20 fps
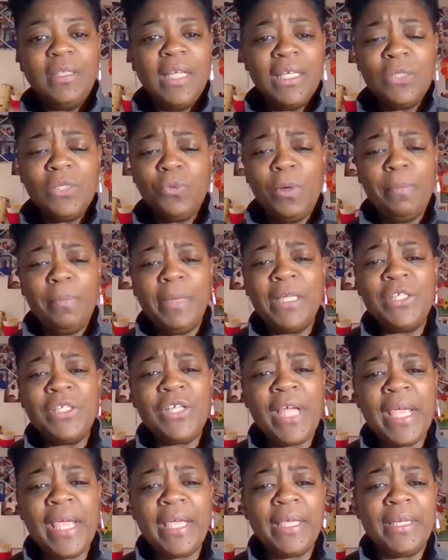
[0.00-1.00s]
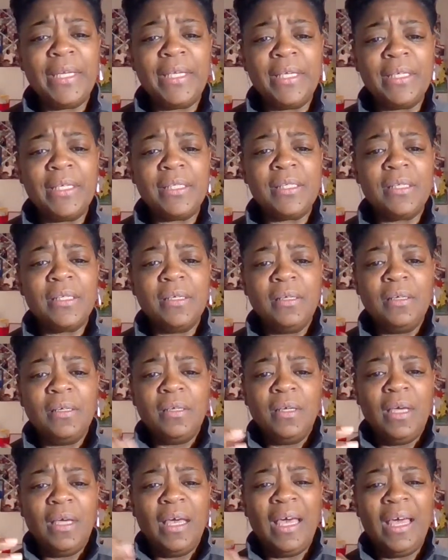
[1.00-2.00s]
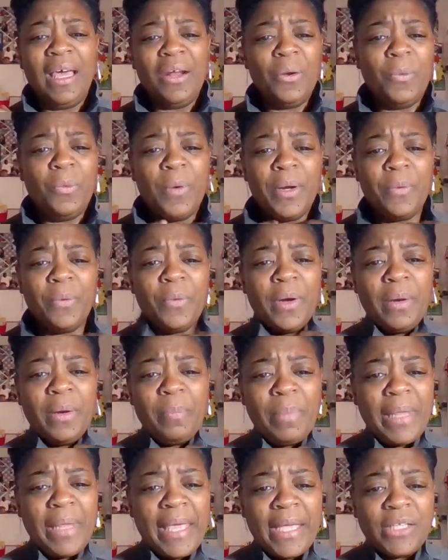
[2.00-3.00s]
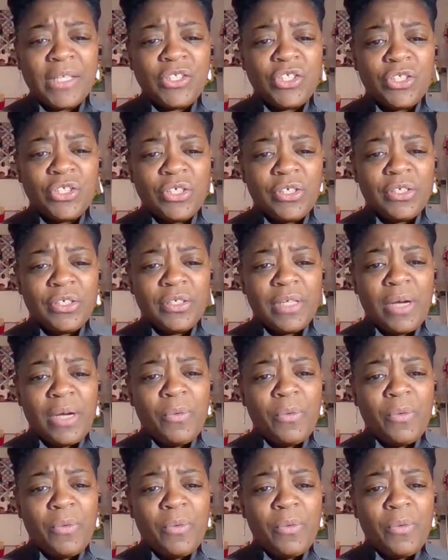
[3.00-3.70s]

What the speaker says: That's what my jacket is. I don't want to wear a black shirt.